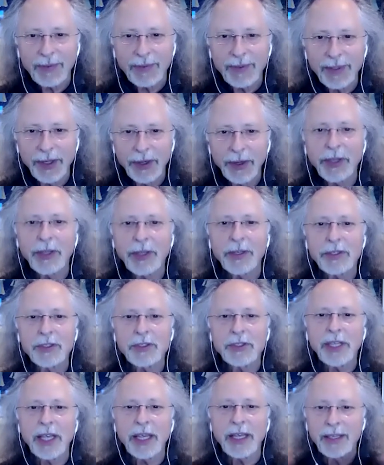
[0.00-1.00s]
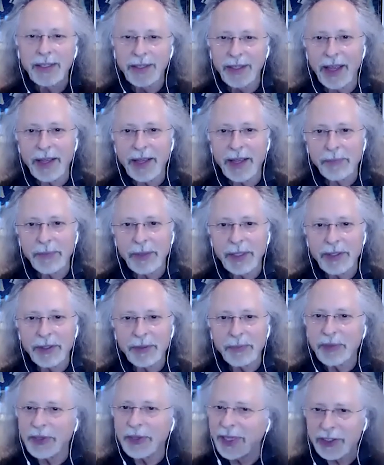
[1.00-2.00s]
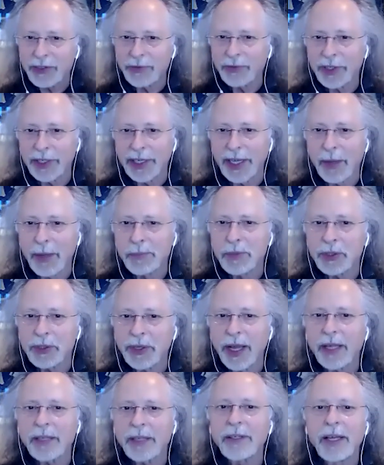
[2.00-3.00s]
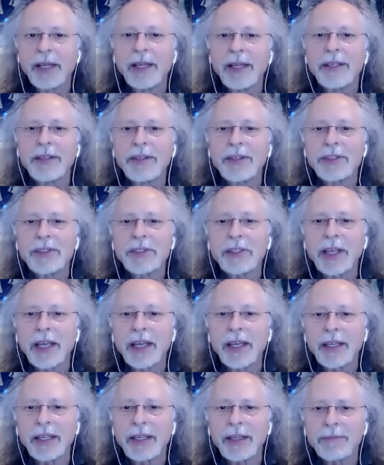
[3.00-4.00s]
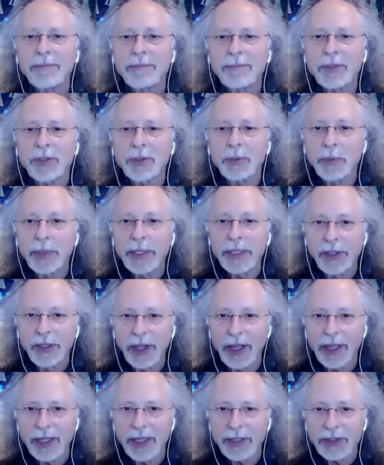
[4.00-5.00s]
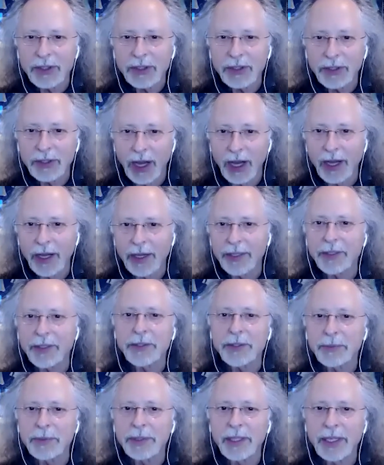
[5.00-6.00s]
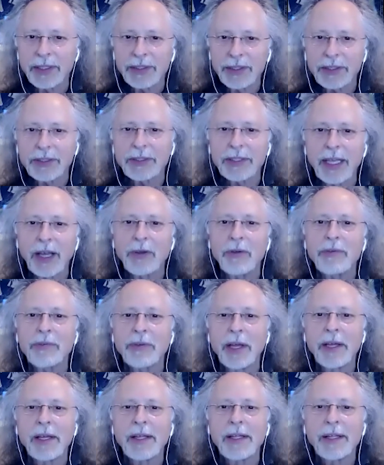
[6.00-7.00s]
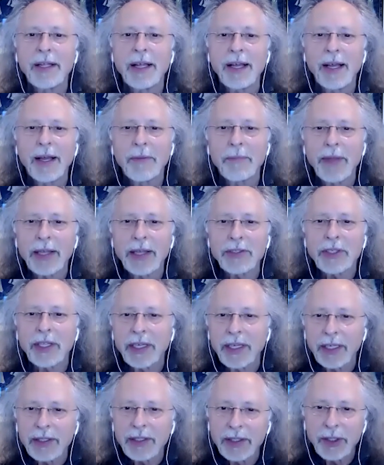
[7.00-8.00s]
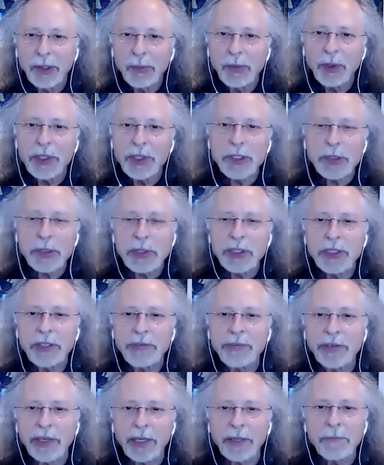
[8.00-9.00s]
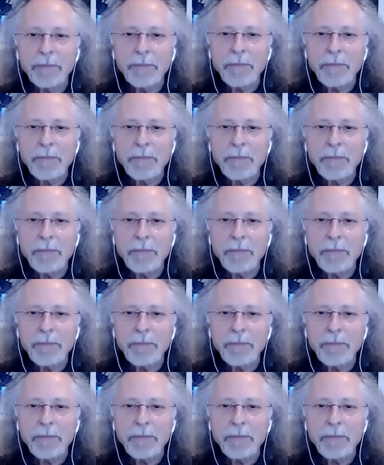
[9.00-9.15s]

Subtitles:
you could say enlightenment, but that's very abstract. You could say to realize God or to realize the self. That's getting a little more specific.